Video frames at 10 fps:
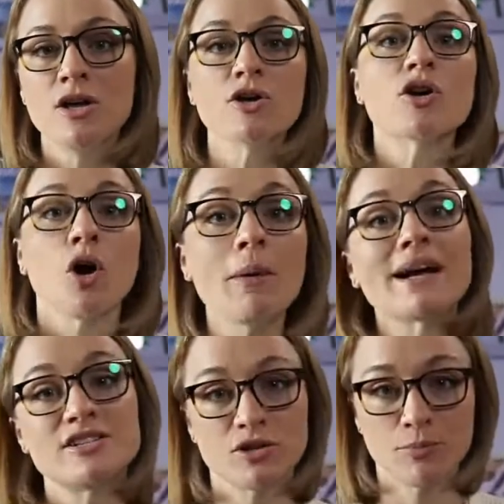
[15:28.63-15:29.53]
go back
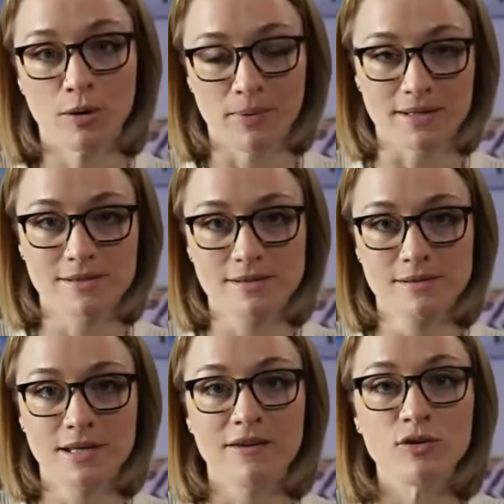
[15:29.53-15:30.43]
to your purpose.
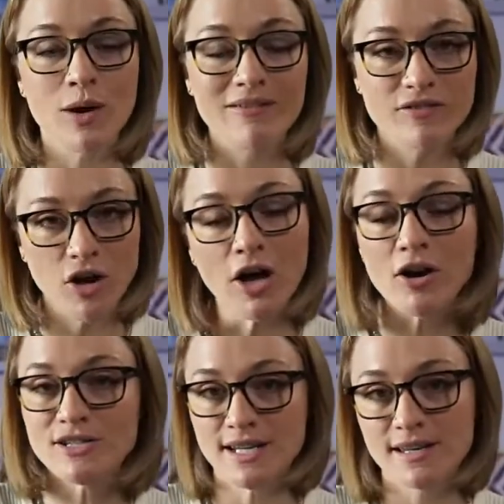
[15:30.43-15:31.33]
If you have not
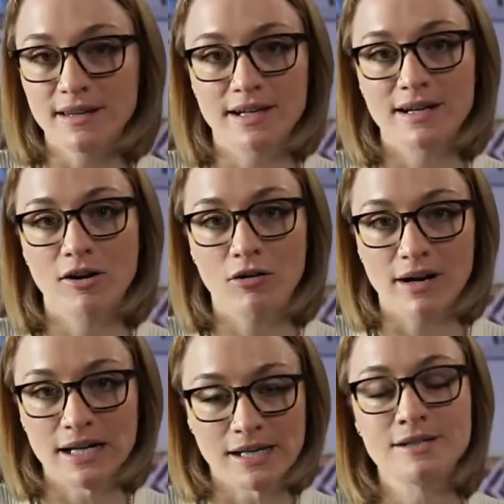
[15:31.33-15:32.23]
articulated it
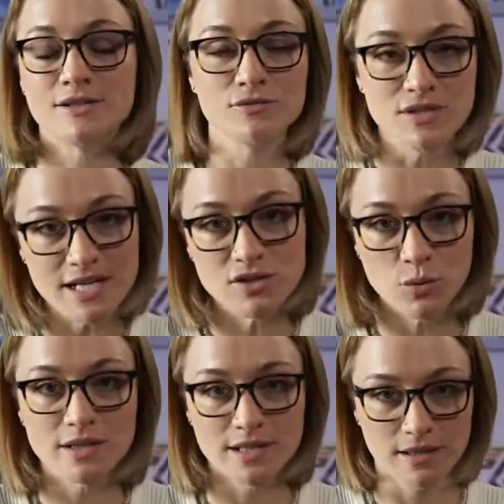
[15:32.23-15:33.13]
already, you need to
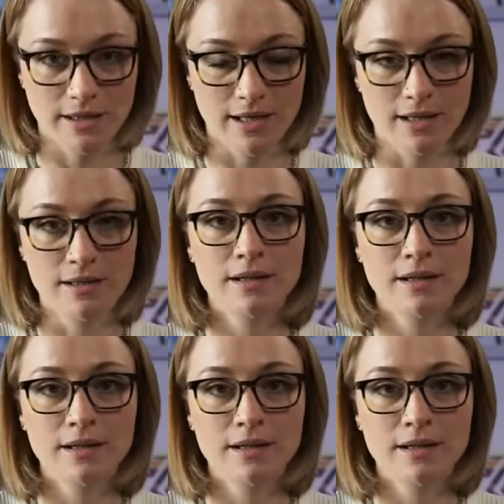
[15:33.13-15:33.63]
articulate it.